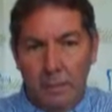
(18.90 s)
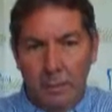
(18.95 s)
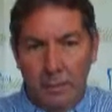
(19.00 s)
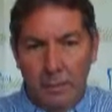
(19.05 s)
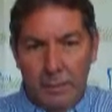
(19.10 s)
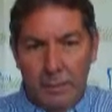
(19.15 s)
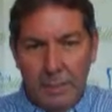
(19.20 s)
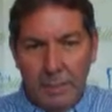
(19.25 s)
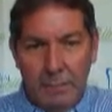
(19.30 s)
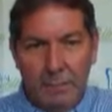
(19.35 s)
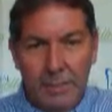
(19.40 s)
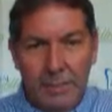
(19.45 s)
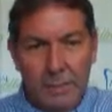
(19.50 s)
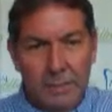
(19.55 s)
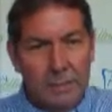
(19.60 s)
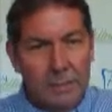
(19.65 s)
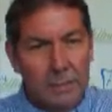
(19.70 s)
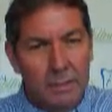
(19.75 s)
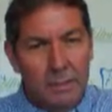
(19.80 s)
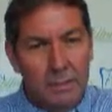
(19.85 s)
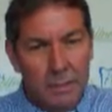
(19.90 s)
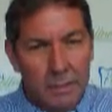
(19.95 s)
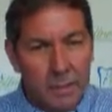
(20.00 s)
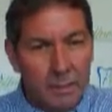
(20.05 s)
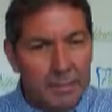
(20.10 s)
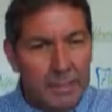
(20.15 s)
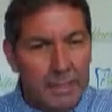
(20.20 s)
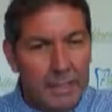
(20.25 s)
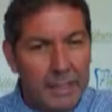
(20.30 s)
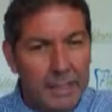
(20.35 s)
there are some things that are a
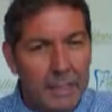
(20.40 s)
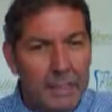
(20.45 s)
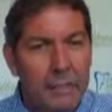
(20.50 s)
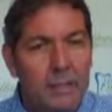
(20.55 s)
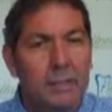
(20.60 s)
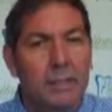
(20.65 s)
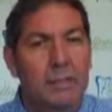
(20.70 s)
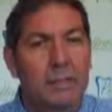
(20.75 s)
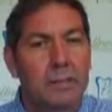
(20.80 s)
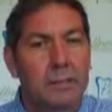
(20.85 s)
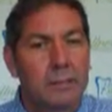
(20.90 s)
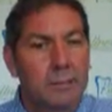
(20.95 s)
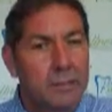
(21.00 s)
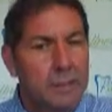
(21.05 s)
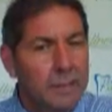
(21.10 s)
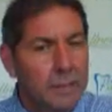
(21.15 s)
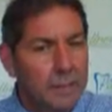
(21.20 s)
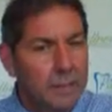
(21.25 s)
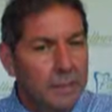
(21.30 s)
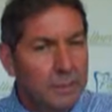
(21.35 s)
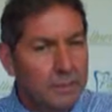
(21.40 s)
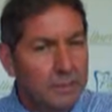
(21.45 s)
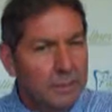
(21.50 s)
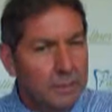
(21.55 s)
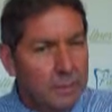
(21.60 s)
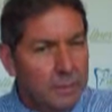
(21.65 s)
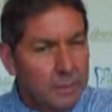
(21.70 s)
little bit hidden that are